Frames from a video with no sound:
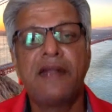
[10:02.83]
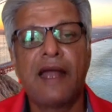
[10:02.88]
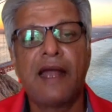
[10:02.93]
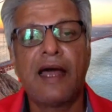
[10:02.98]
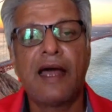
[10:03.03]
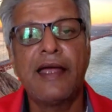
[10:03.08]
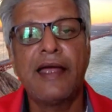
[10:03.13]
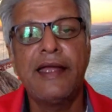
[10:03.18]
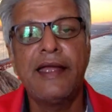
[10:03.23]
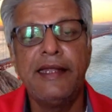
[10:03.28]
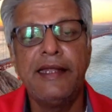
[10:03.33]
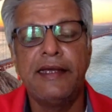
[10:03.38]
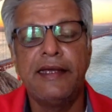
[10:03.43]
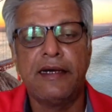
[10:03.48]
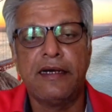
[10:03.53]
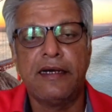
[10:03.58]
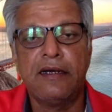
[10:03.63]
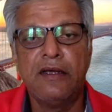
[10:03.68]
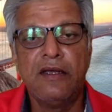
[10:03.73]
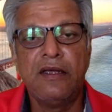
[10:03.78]
idea
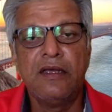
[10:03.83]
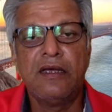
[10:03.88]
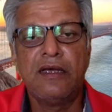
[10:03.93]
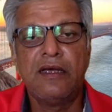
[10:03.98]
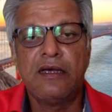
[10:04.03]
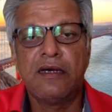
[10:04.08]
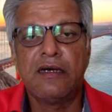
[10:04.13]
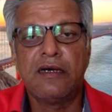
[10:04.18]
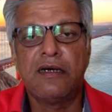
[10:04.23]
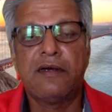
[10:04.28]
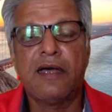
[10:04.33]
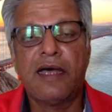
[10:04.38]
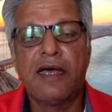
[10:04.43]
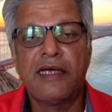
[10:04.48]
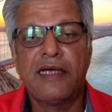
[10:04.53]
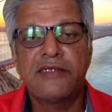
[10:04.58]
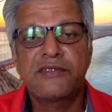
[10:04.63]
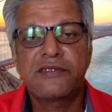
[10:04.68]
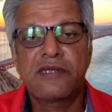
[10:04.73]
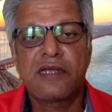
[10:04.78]

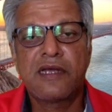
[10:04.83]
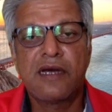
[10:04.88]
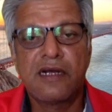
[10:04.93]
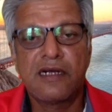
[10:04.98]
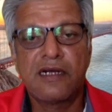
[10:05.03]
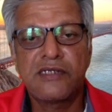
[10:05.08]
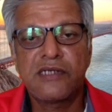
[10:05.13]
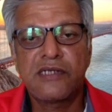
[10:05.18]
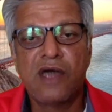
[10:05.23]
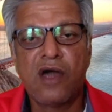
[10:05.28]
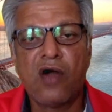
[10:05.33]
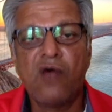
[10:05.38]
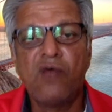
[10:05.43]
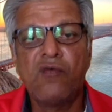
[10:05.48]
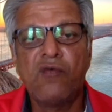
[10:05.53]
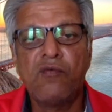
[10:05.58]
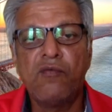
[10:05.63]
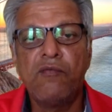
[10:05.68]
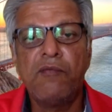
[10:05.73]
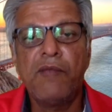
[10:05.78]
as regards how
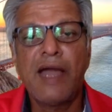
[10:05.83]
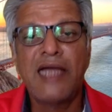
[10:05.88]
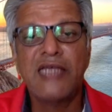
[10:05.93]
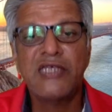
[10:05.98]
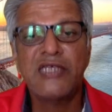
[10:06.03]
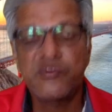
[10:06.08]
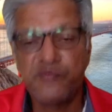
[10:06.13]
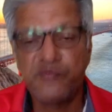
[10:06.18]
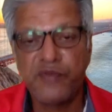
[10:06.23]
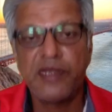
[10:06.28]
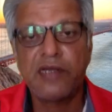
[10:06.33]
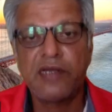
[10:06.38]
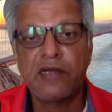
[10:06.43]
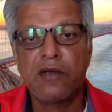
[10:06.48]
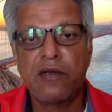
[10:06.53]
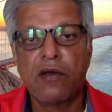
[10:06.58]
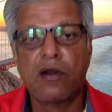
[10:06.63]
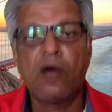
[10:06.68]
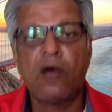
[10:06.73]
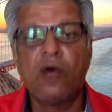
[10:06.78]
match fit or
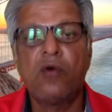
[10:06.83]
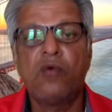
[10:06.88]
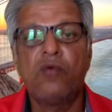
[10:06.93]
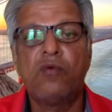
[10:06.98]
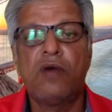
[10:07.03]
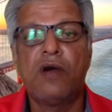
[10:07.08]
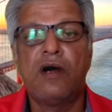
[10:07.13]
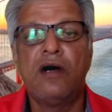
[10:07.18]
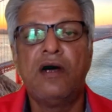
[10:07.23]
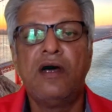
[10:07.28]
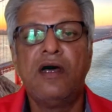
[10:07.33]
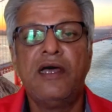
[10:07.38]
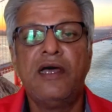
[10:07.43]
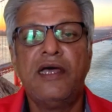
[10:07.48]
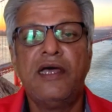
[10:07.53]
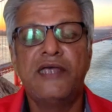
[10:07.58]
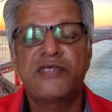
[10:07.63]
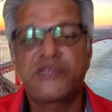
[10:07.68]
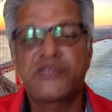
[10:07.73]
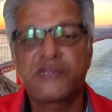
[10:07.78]
how his
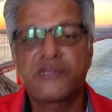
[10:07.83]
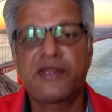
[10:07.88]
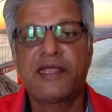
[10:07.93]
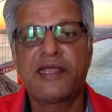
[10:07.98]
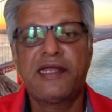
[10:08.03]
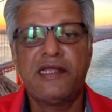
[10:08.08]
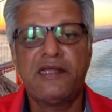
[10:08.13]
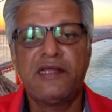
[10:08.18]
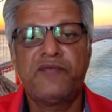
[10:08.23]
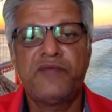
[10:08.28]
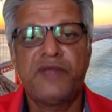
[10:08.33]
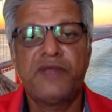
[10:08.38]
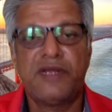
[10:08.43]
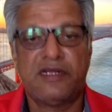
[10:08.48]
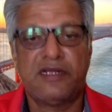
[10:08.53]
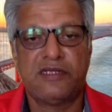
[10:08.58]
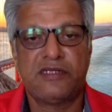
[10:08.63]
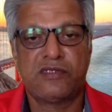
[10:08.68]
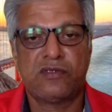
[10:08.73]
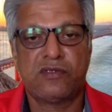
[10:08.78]
cricketing fit
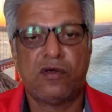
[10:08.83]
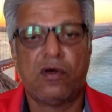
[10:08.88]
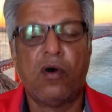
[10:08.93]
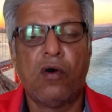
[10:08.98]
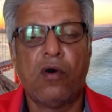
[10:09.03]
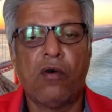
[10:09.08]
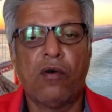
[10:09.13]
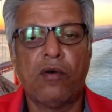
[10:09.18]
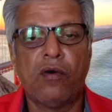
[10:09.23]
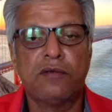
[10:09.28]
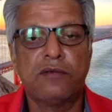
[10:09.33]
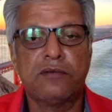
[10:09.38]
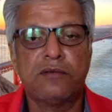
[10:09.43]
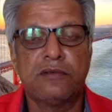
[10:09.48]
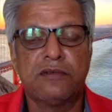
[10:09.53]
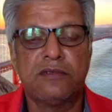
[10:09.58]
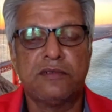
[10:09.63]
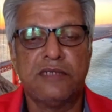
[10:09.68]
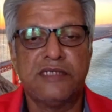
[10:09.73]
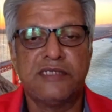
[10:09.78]

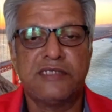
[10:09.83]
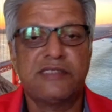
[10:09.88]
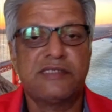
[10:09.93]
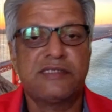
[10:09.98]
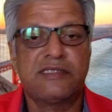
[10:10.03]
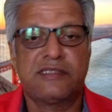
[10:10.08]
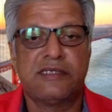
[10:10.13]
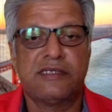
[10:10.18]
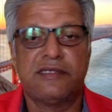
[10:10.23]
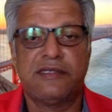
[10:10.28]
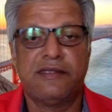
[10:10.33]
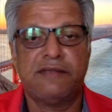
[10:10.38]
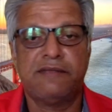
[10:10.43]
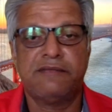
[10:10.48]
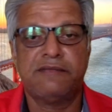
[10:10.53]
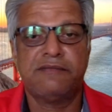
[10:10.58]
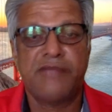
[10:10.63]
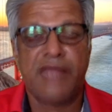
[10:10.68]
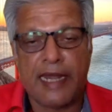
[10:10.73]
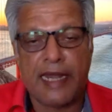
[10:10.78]
is
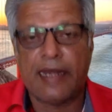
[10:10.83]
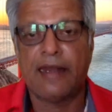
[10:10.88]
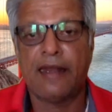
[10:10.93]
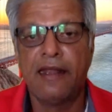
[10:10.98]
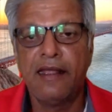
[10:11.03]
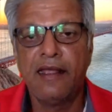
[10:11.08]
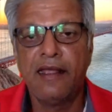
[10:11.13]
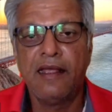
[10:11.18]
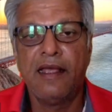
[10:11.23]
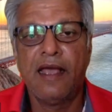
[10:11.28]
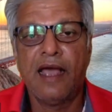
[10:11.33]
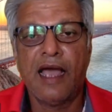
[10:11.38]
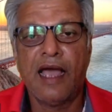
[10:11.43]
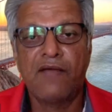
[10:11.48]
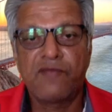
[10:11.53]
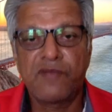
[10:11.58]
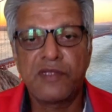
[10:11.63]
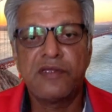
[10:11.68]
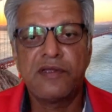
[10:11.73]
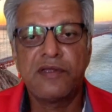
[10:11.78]
then
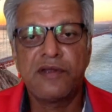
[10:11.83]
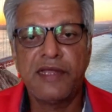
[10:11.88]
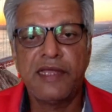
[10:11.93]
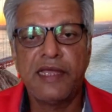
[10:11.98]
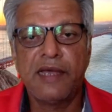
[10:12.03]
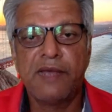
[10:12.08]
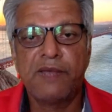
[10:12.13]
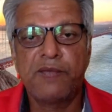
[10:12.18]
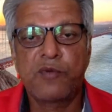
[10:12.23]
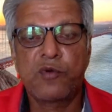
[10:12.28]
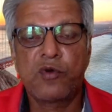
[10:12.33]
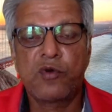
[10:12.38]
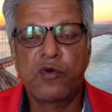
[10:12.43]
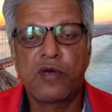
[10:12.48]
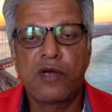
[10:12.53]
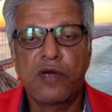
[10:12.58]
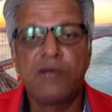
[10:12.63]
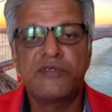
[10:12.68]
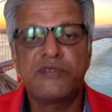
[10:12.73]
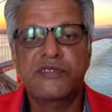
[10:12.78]
after the rehab program
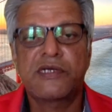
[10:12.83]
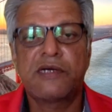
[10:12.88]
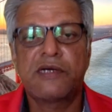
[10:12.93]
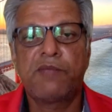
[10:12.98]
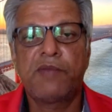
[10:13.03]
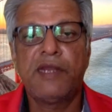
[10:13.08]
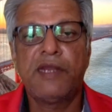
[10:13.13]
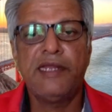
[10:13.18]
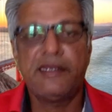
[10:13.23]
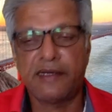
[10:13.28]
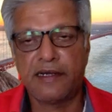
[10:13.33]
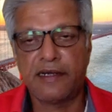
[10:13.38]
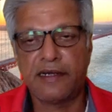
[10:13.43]
is completed.